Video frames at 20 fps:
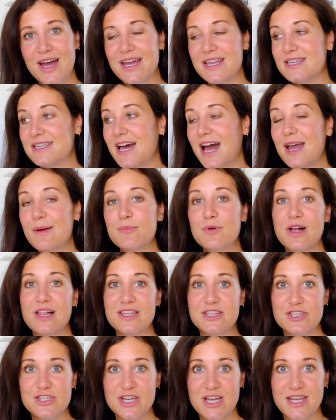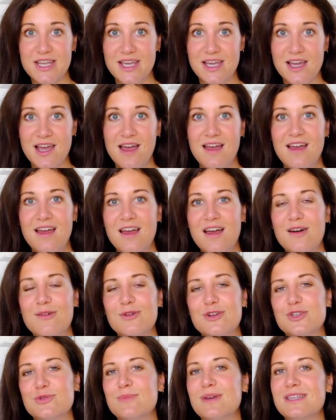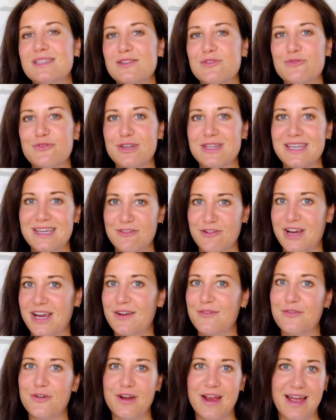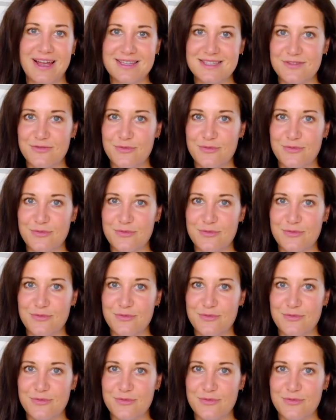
and hypoallergenic, which makes it really great for active